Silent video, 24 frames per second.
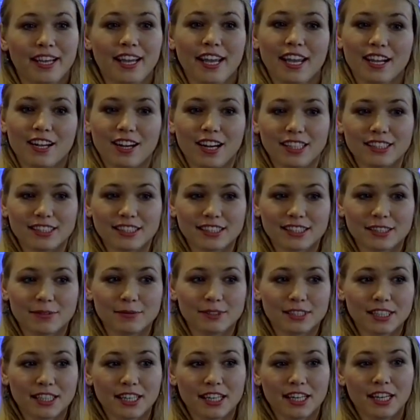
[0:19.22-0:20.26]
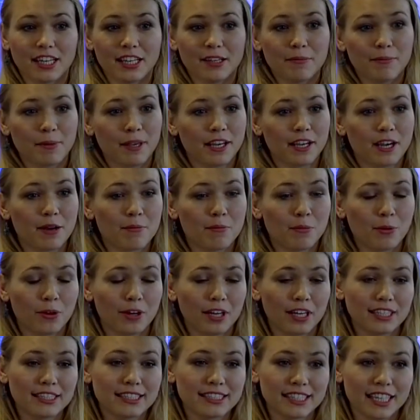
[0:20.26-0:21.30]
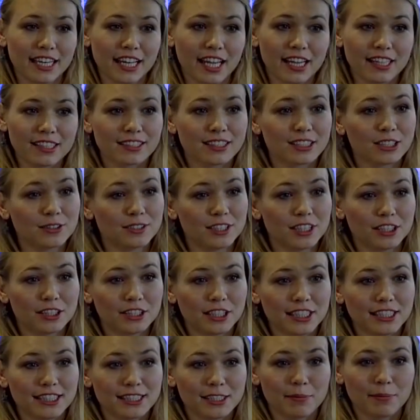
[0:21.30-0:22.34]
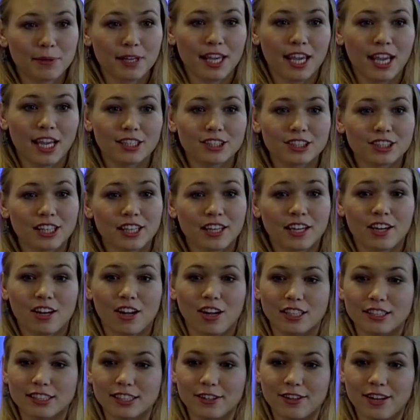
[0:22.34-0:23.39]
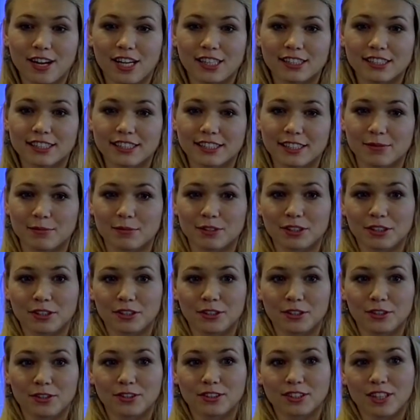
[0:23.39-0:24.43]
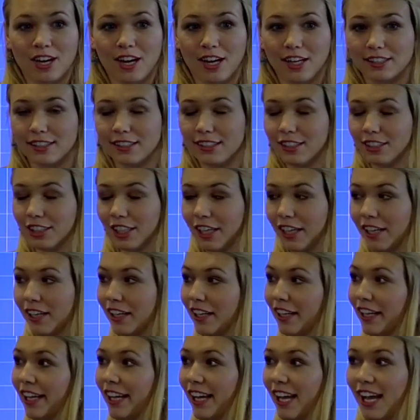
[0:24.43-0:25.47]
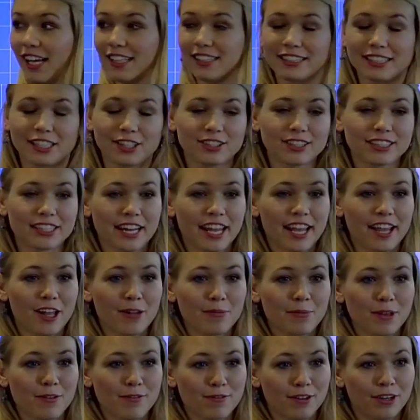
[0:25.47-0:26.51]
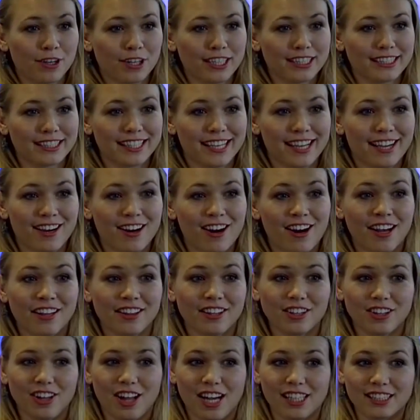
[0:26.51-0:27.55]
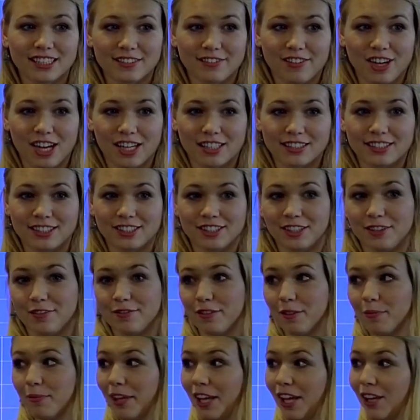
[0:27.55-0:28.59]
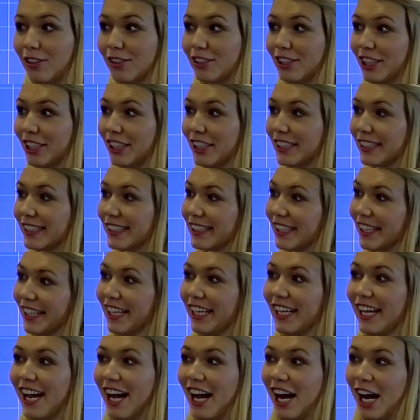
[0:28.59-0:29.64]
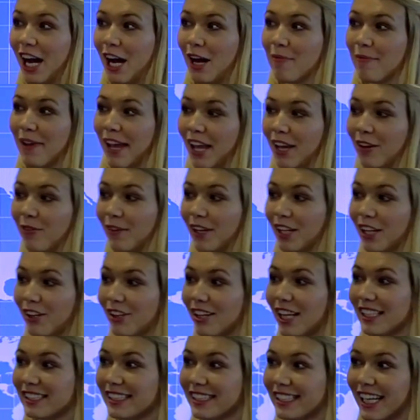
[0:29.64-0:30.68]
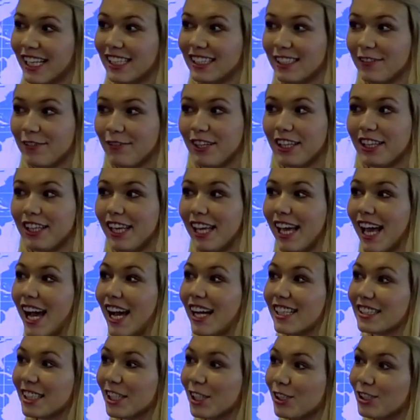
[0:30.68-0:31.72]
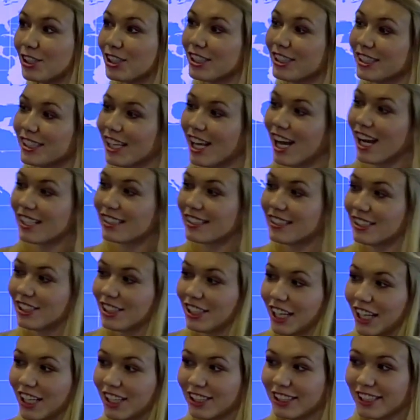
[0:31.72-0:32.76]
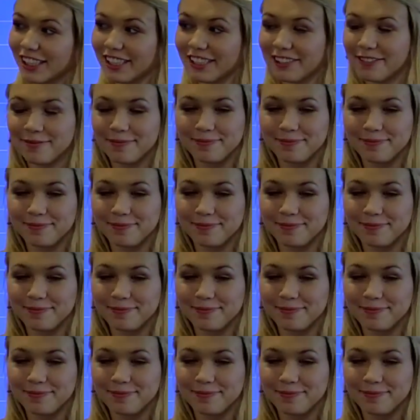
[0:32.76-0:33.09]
it causes them to become more acidic, so decrease in pH, and it also causes them to lose oxygen. And so today I'll be focusing on the loss of oxygen from the oceans. Um, and we know that scientifically as ocean deoxygenation.